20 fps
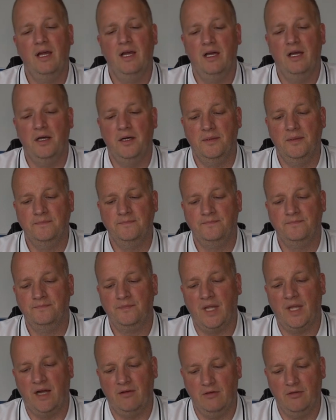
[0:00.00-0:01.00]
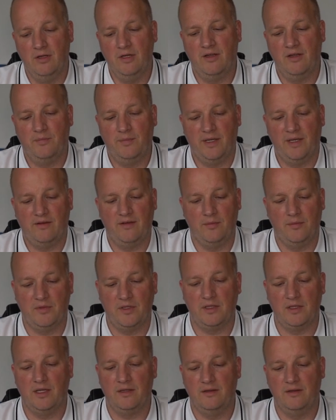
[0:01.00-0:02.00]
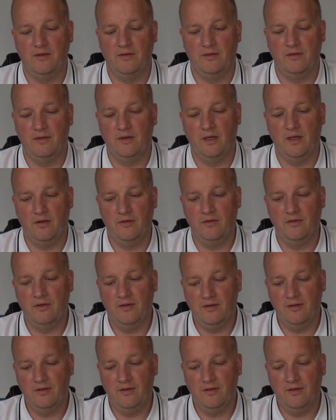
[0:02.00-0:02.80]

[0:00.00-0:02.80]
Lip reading: I really expect something like this, a